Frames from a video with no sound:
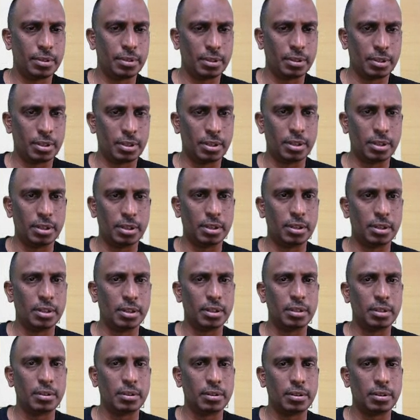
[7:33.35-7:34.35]

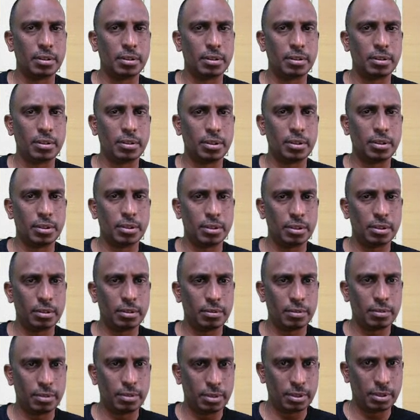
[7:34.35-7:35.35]

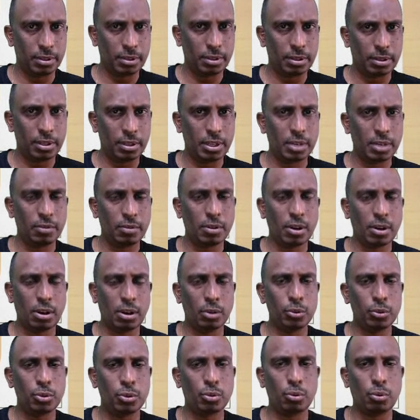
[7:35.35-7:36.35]
in our
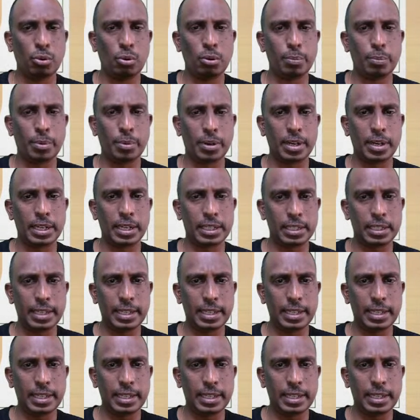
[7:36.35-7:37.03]
household products,